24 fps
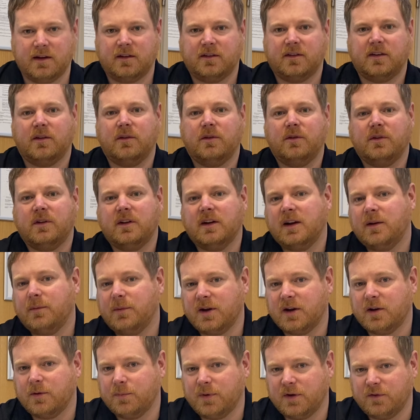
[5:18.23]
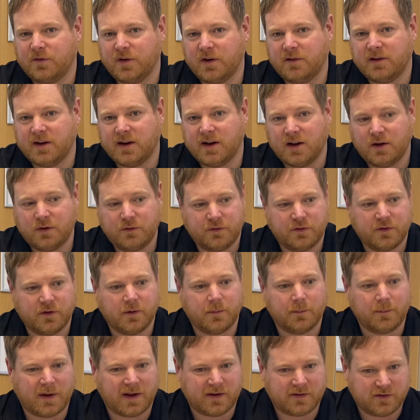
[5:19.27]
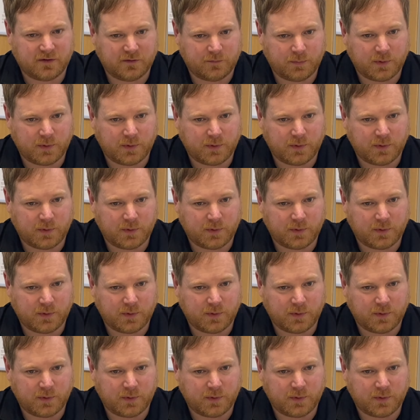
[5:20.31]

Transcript: So the limit could be very low for a massive